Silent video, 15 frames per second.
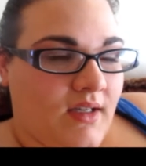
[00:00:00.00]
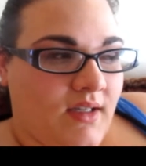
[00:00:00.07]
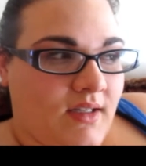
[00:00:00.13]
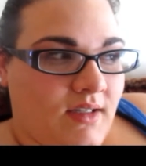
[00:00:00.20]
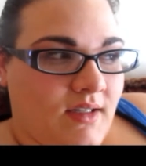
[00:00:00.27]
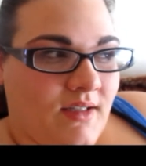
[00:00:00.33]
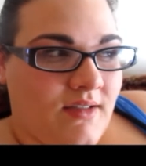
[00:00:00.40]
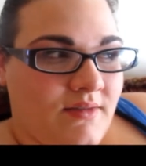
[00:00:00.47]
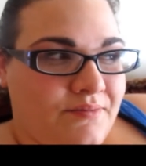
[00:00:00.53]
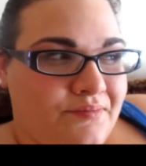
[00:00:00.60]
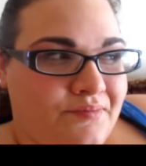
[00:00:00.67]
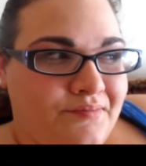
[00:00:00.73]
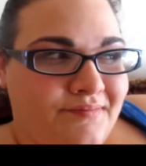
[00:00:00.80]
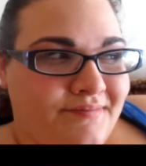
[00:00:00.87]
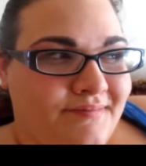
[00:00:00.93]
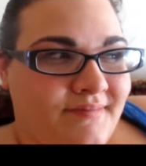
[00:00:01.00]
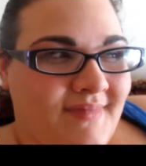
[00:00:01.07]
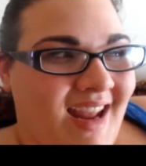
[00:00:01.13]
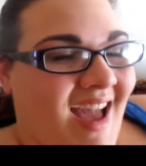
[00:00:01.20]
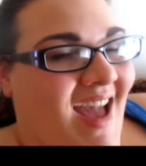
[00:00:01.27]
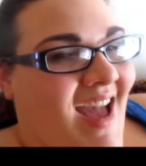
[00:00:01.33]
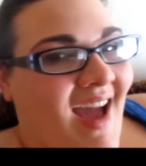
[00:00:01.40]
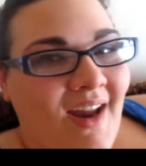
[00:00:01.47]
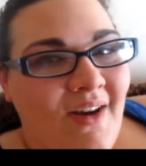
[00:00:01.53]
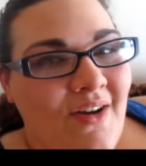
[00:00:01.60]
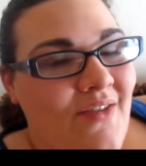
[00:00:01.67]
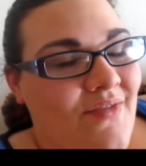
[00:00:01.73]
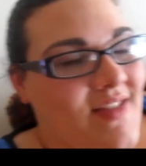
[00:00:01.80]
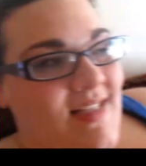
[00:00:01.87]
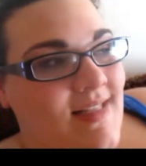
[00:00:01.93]
I don't know
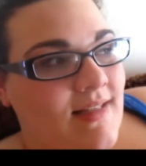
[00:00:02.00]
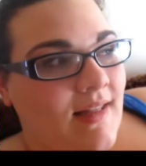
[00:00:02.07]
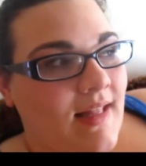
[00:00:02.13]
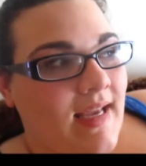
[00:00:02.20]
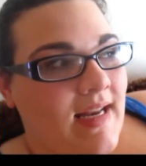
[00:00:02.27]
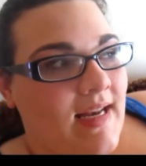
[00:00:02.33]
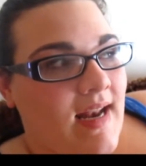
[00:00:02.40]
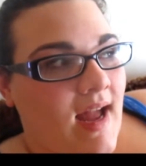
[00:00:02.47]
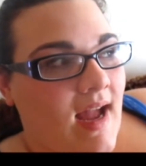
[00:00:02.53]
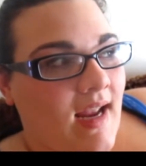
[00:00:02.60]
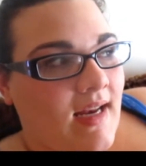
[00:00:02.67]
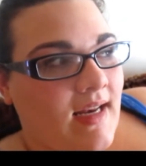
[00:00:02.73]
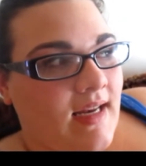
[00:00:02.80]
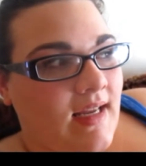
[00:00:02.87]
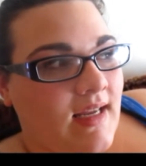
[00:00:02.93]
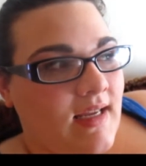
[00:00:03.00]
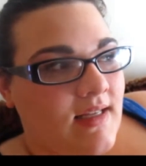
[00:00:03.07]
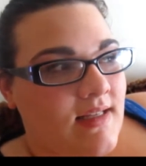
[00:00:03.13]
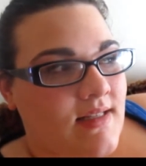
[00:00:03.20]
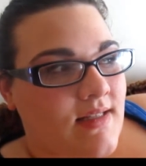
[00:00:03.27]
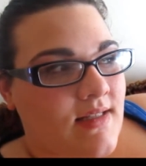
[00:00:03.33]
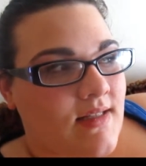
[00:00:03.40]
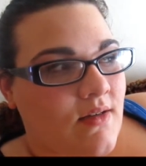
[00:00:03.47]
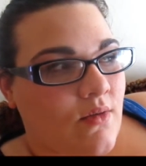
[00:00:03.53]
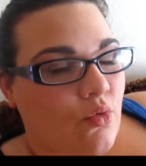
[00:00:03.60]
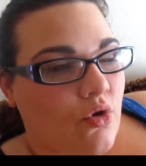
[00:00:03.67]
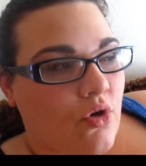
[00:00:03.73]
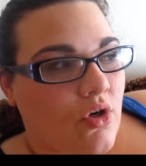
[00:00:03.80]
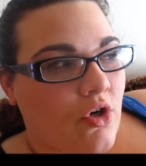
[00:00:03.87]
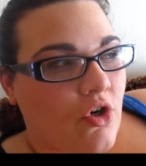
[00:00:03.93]
if this is late 90s
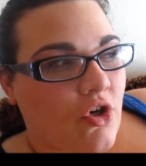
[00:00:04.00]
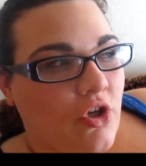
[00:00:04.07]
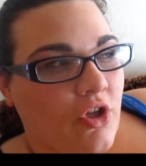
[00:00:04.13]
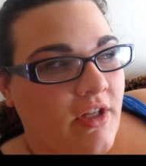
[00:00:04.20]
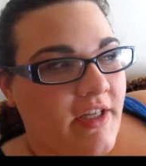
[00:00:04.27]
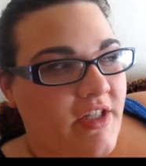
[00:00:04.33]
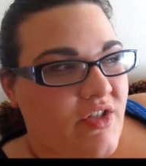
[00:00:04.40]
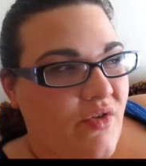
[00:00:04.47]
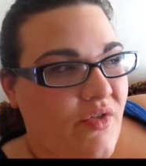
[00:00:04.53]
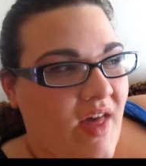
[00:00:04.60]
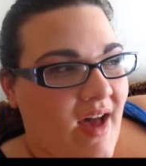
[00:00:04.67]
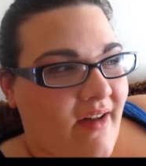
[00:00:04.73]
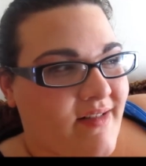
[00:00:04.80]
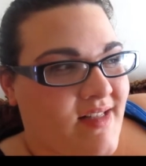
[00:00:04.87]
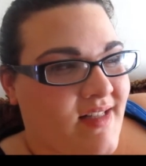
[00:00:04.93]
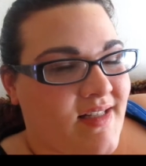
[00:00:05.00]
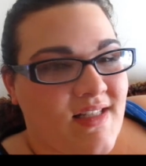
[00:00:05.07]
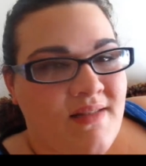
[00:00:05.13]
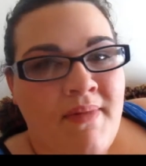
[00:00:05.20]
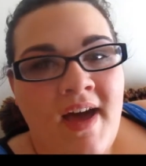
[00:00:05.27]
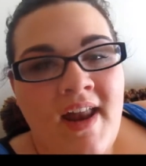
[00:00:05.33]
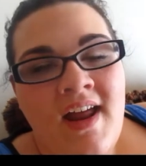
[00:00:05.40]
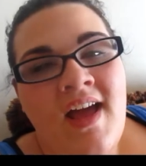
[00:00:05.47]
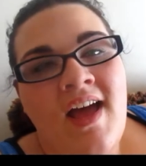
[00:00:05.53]
or early 2000s, but